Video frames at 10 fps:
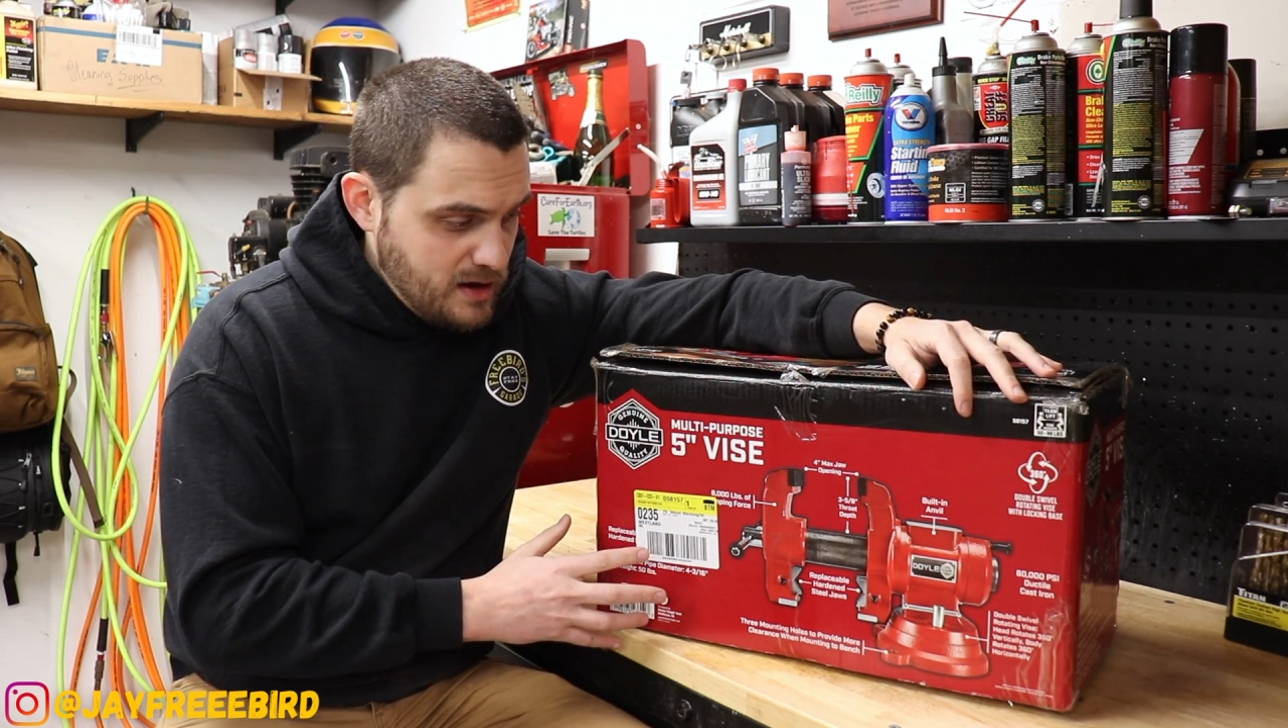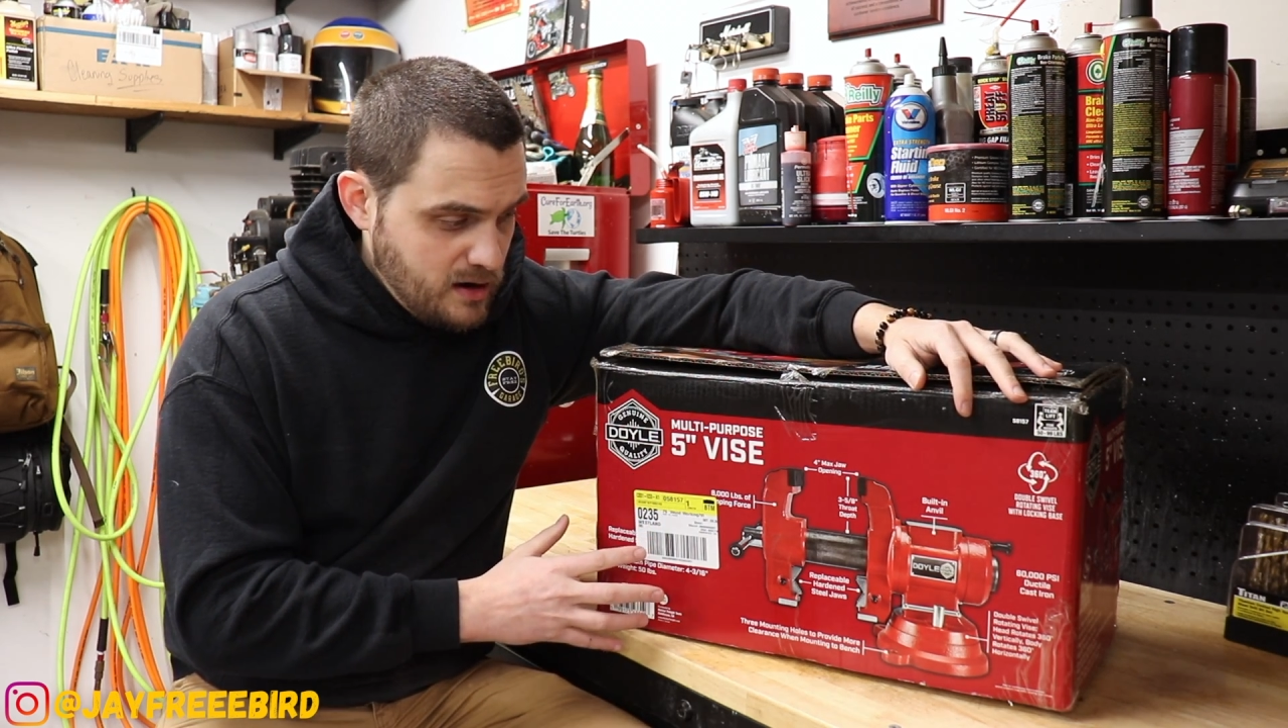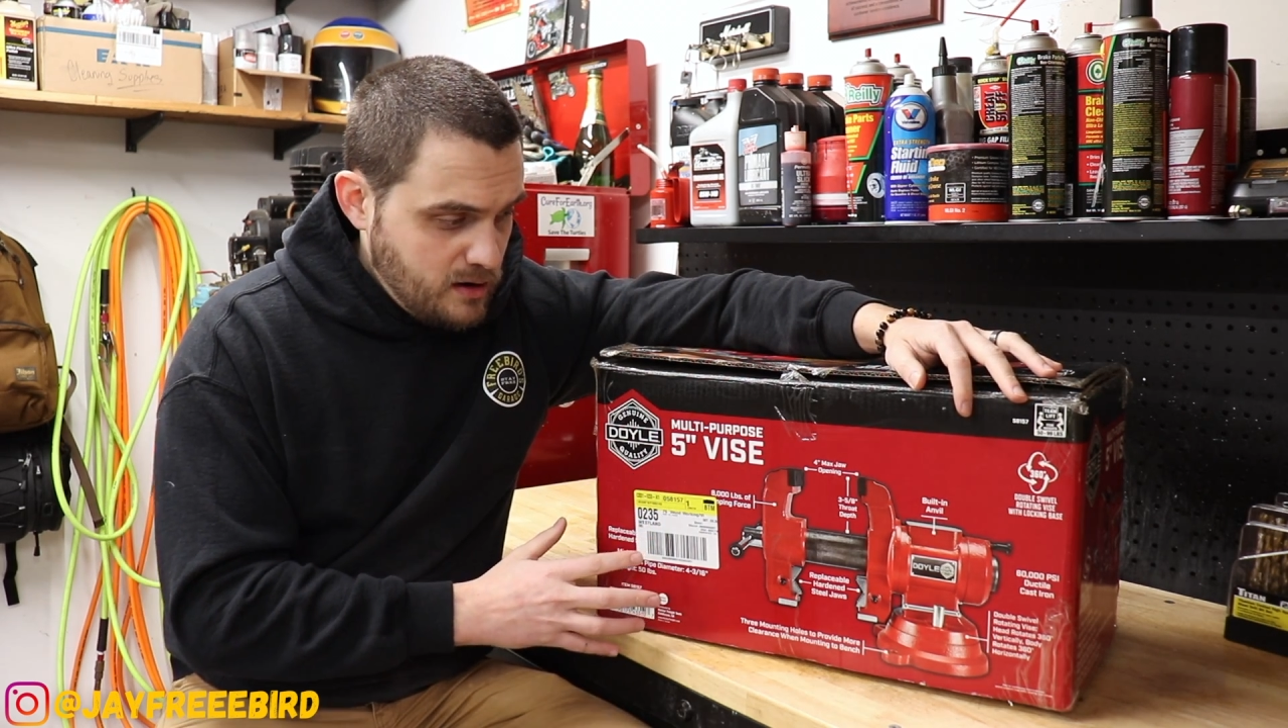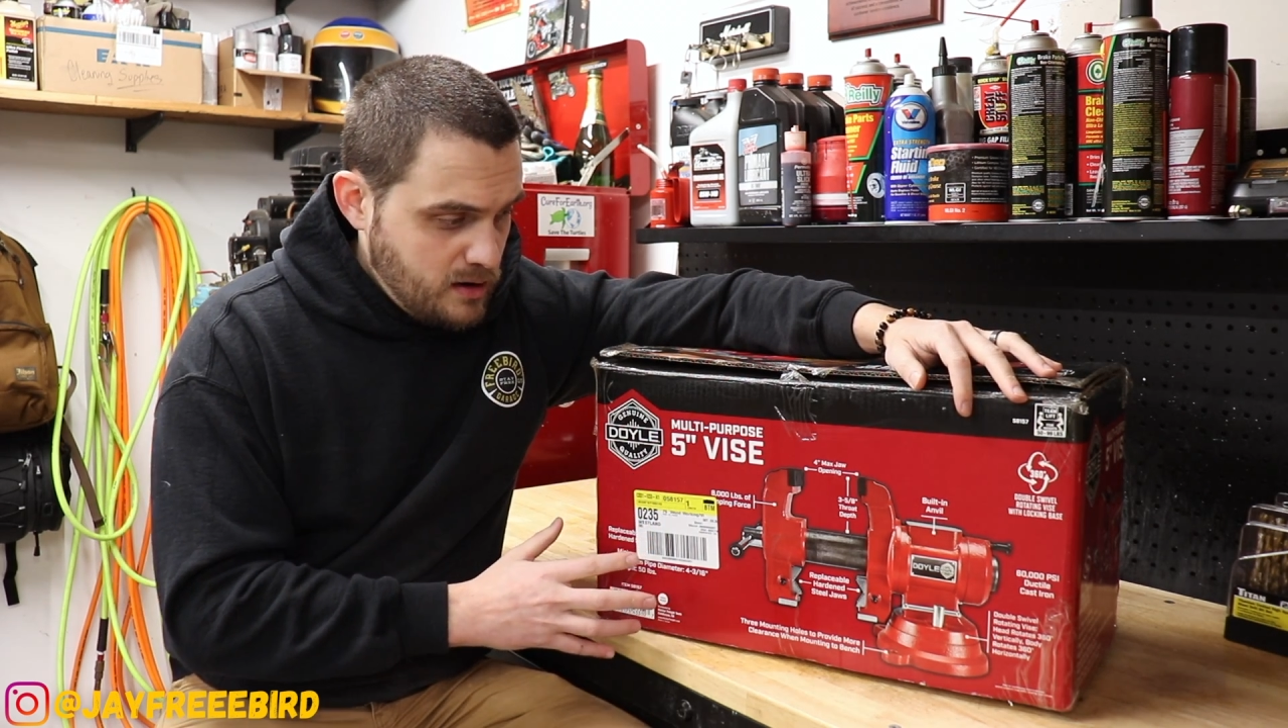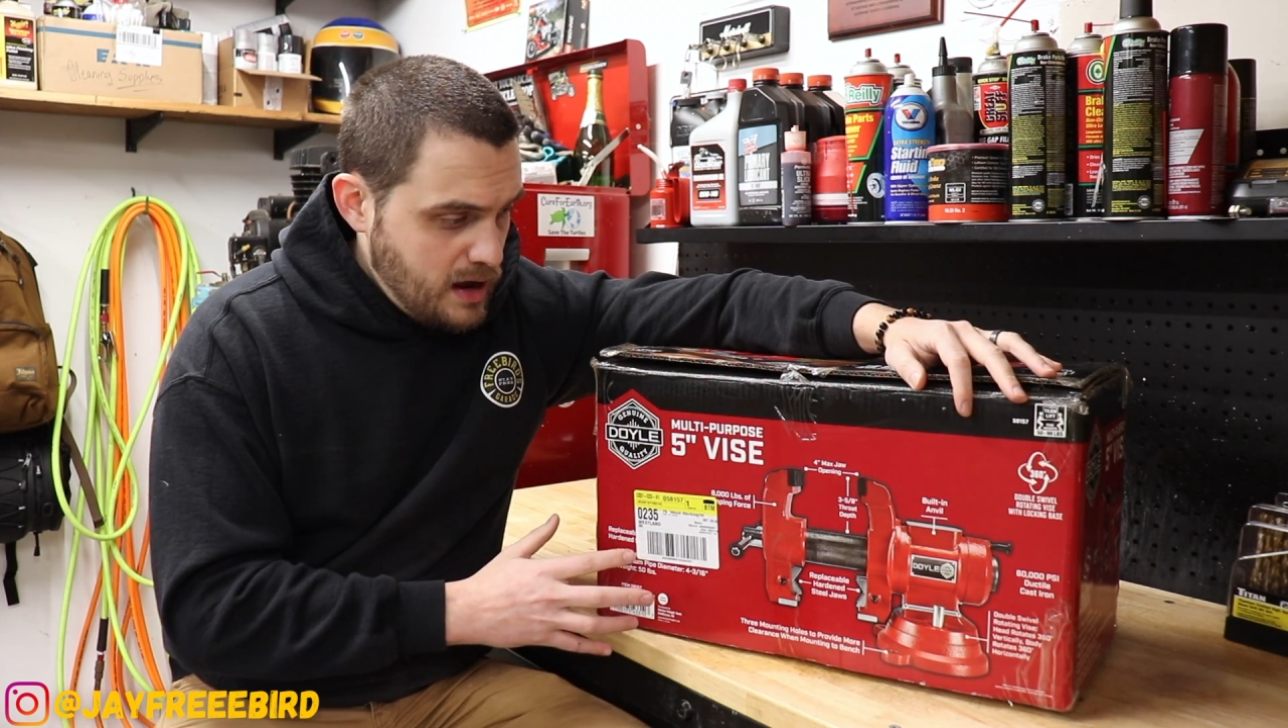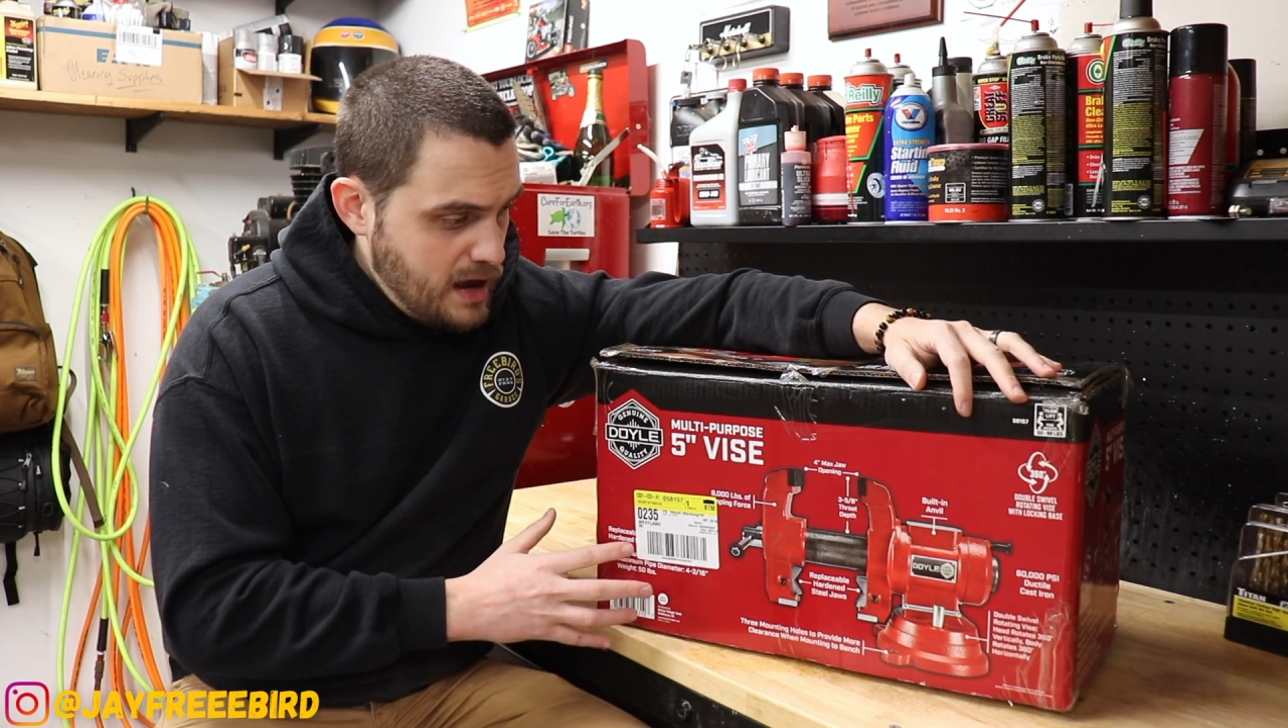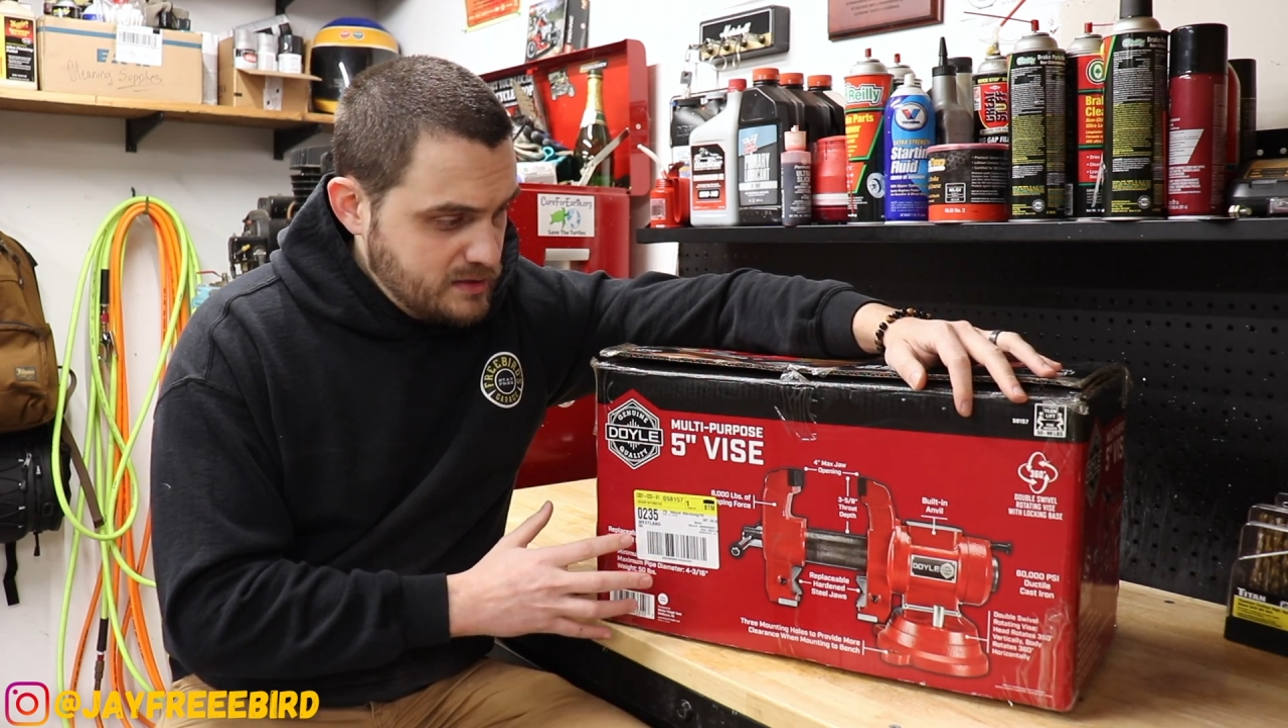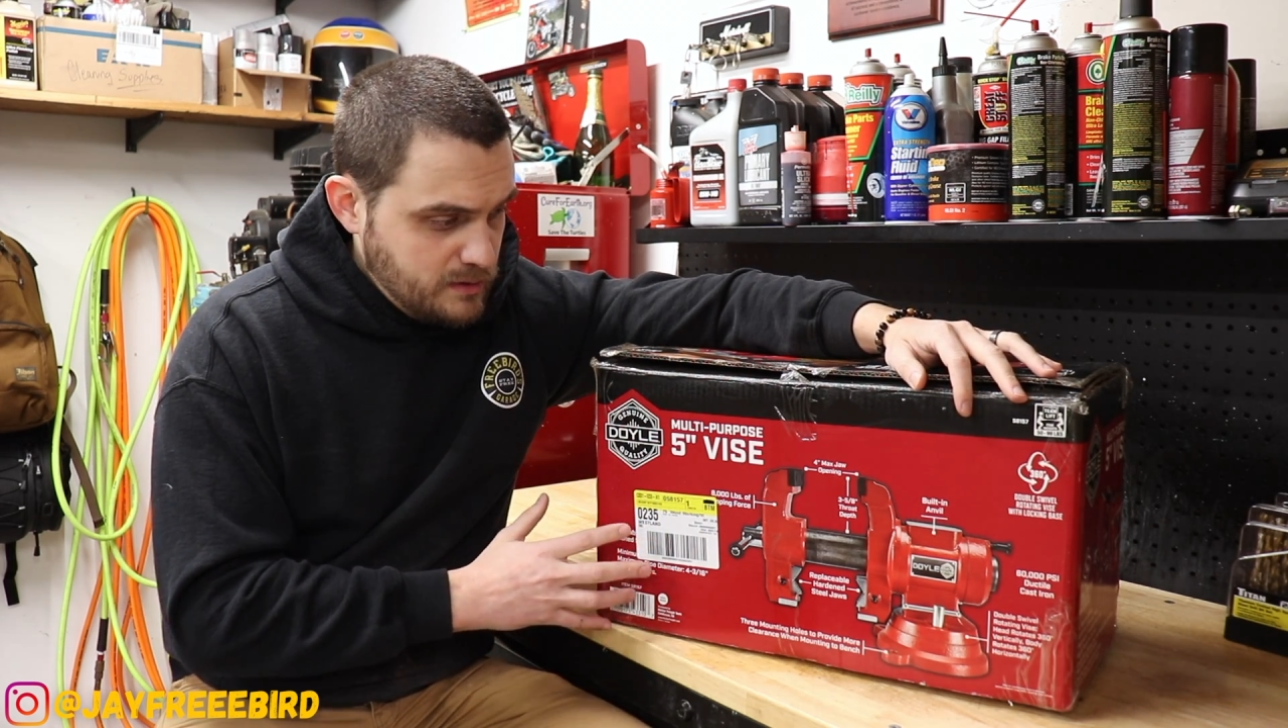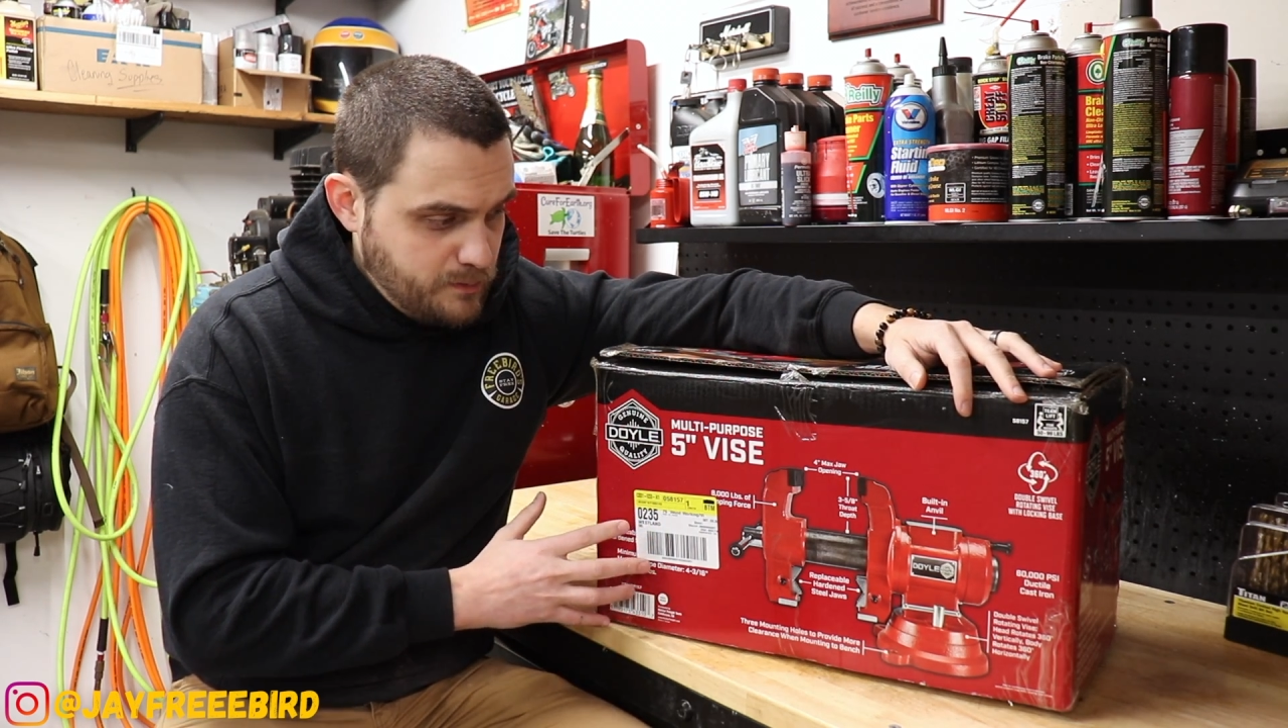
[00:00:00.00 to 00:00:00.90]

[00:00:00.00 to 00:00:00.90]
there at